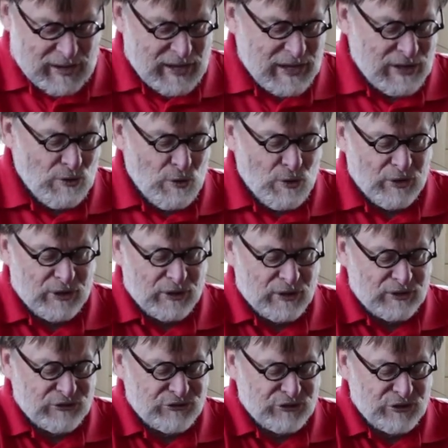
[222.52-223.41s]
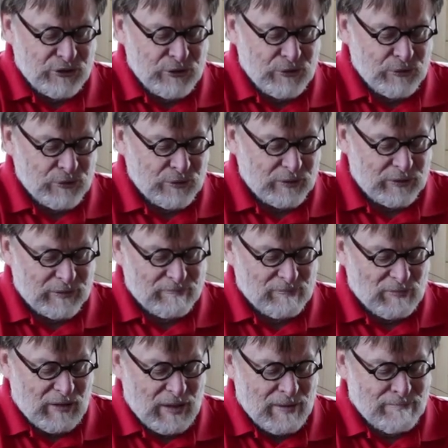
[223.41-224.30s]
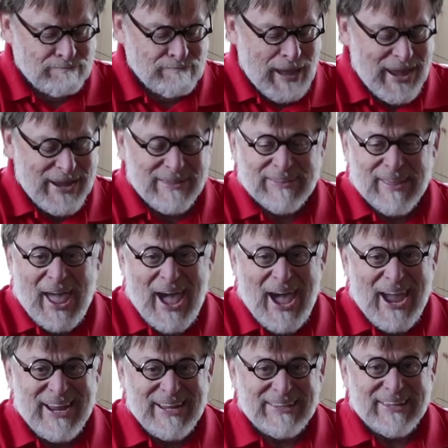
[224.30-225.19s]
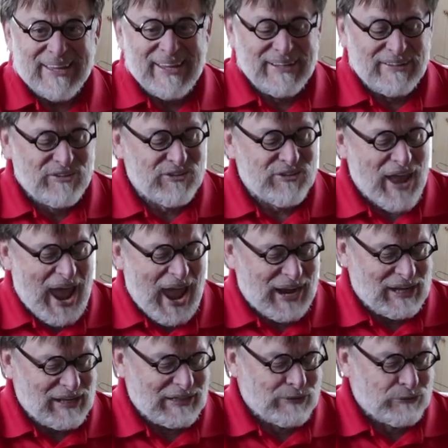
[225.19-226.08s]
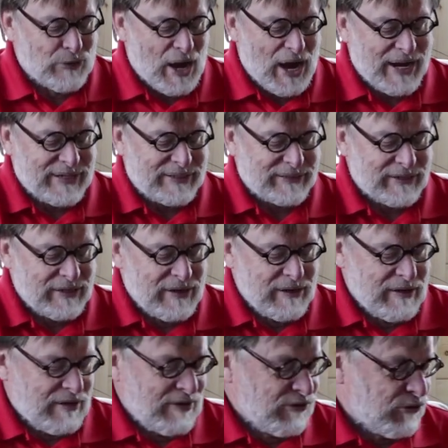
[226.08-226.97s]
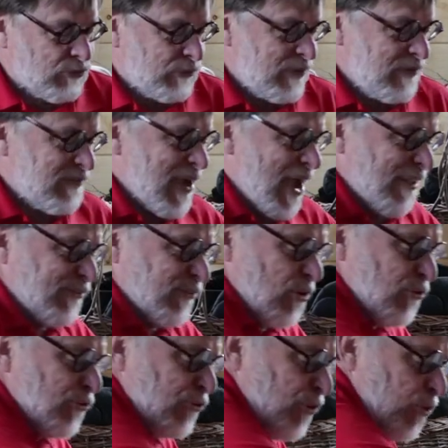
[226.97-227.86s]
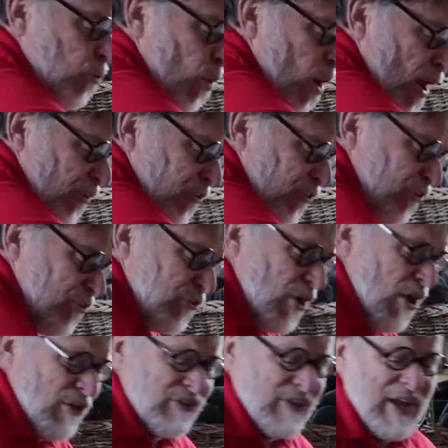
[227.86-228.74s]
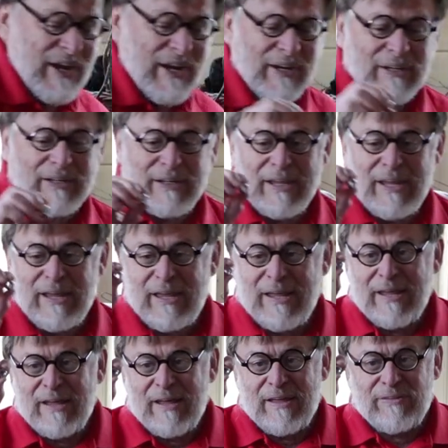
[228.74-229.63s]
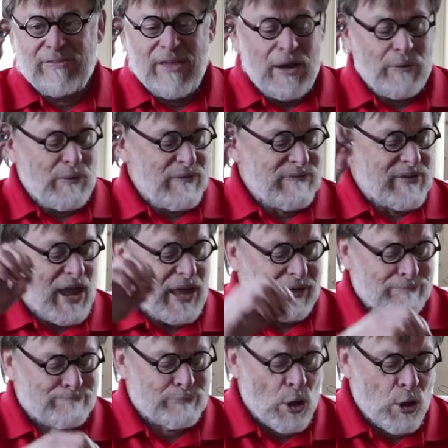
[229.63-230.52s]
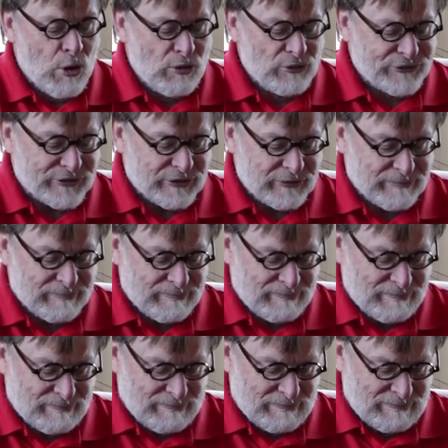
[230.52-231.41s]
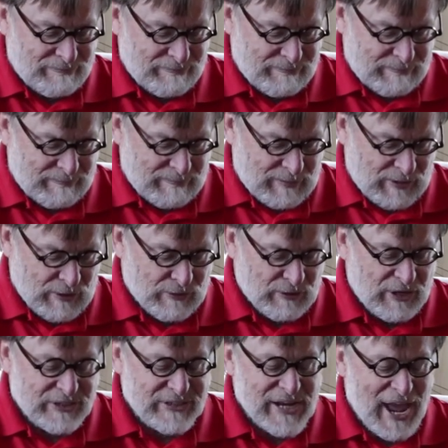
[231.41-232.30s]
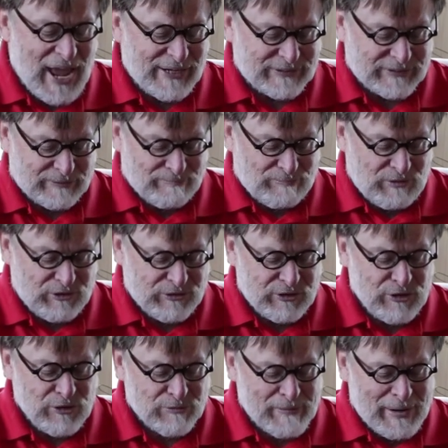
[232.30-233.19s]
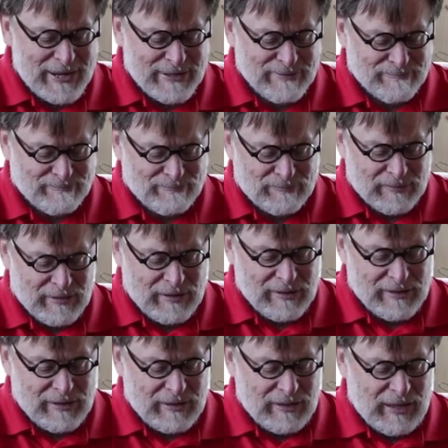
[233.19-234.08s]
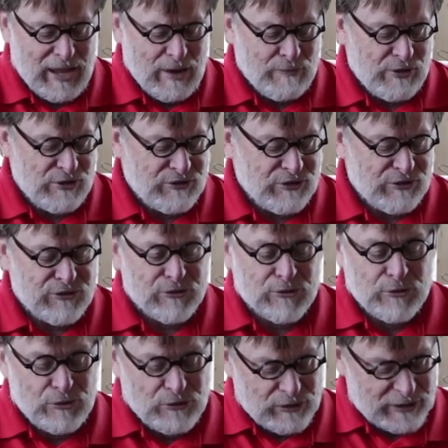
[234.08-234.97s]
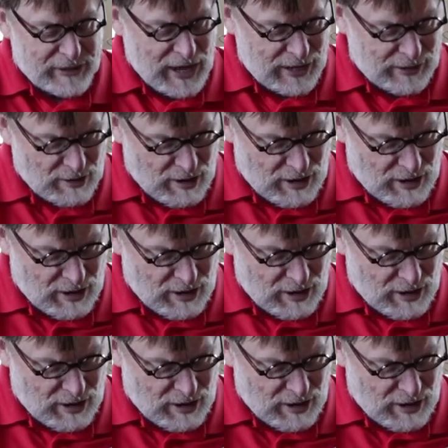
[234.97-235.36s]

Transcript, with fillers: in order to make the height exactly right. So we've got those two washers on there. Then we've got a bolt, or a nut, excuse me, and we just screw the nut